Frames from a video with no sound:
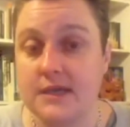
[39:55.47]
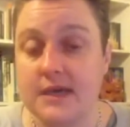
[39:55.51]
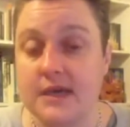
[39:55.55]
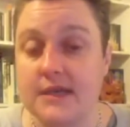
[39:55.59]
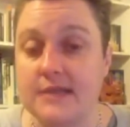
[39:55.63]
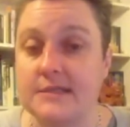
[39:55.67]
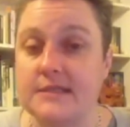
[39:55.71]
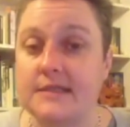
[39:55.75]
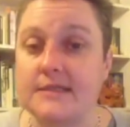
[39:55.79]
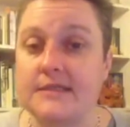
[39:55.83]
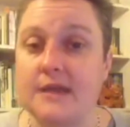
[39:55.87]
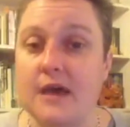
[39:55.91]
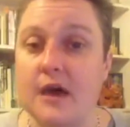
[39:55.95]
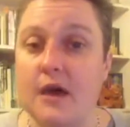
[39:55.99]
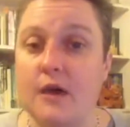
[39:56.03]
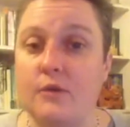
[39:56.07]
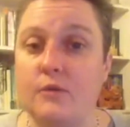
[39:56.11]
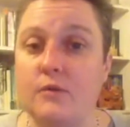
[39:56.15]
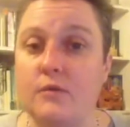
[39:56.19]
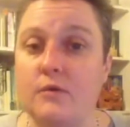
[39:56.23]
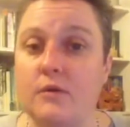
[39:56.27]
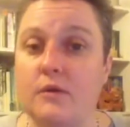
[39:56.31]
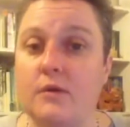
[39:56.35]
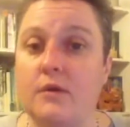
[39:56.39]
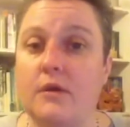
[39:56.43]
And
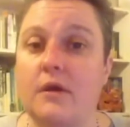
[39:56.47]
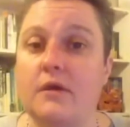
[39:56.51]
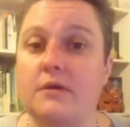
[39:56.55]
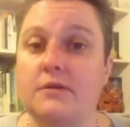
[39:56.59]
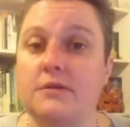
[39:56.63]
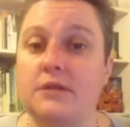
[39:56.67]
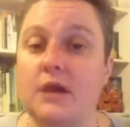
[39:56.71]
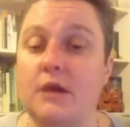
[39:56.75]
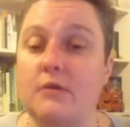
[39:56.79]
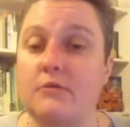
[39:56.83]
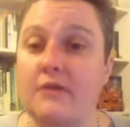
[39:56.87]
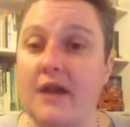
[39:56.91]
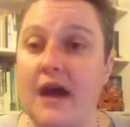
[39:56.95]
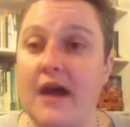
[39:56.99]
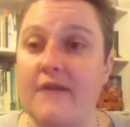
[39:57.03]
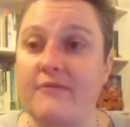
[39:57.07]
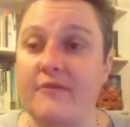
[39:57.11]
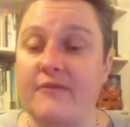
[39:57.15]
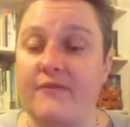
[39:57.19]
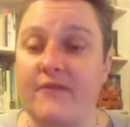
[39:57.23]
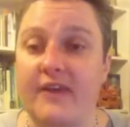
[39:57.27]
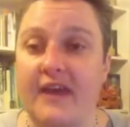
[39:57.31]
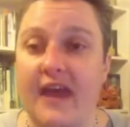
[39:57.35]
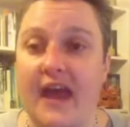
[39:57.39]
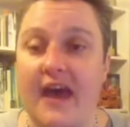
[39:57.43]
so don't ever
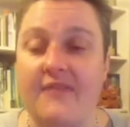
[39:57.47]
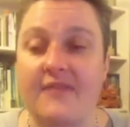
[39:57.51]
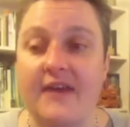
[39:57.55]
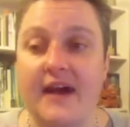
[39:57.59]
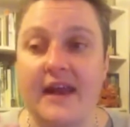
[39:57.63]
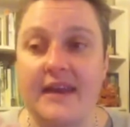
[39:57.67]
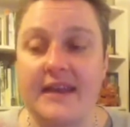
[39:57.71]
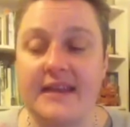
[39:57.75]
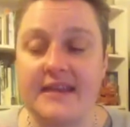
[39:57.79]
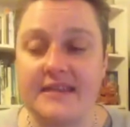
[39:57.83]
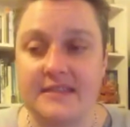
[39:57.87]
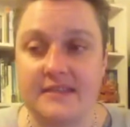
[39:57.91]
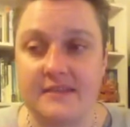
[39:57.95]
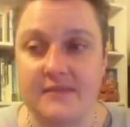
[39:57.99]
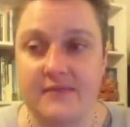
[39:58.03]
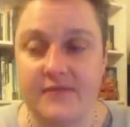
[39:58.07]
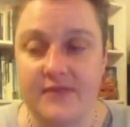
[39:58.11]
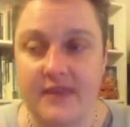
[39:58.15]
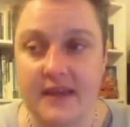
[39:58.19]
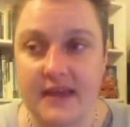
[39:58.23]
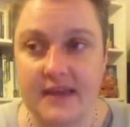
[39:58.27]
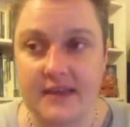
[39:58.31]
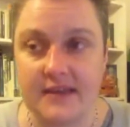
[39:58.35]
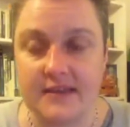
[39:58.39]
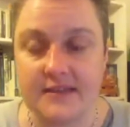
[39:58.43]
forget that list of
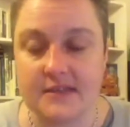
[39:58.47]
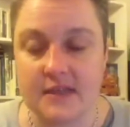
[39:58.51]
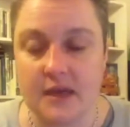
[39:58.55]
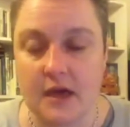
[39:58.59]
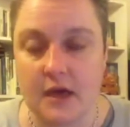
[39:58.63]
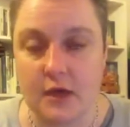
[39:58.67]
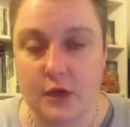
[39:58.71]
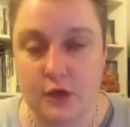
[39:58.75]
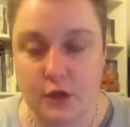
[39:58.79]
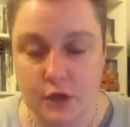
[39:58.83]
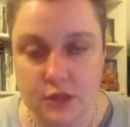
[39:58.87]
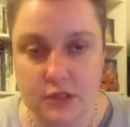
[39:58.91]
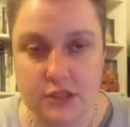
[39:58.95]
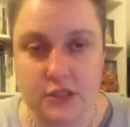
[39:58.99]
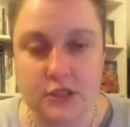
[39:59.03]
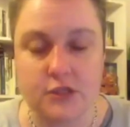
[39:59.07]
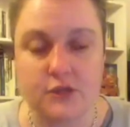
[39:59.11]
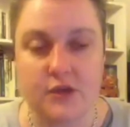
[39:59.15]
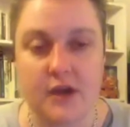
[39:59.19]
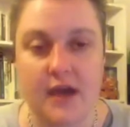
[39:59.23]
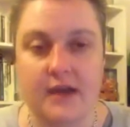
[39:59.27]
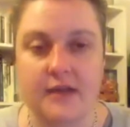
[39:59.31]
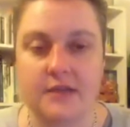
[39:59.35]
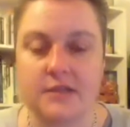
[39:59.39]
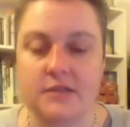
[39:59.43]
things that are good
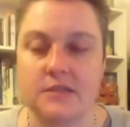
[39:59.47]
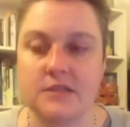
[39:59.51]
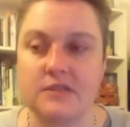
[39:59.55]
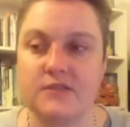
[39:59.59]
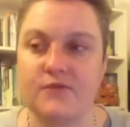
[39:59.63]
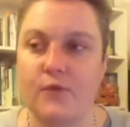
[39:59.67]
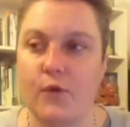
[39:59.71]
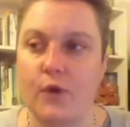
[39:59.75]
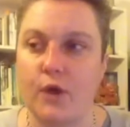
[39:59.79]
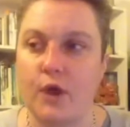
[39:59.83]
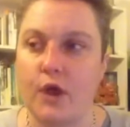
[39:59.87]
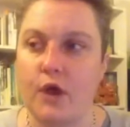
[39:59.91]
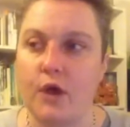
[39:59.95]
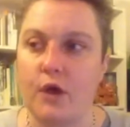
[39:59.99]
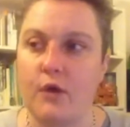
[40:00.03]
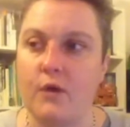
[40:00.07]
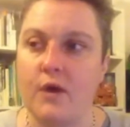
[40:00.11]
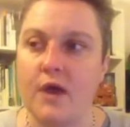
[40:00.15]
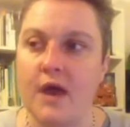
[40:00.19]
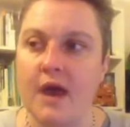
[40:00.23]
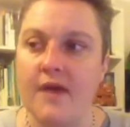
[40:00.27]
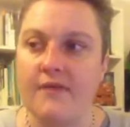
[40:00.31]
distractions for you,